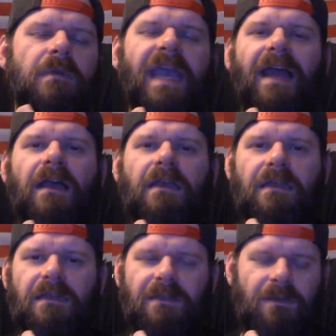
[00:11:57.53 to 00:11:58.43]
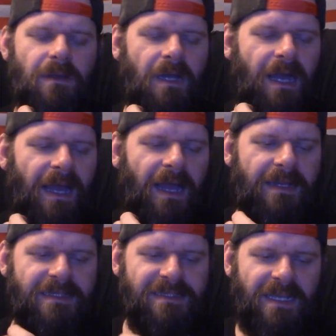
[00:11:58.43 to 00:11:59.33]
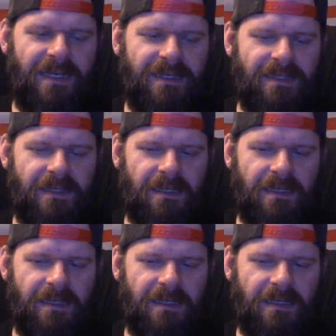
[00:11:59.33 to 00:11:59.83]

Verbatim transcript: yeah, I, I decided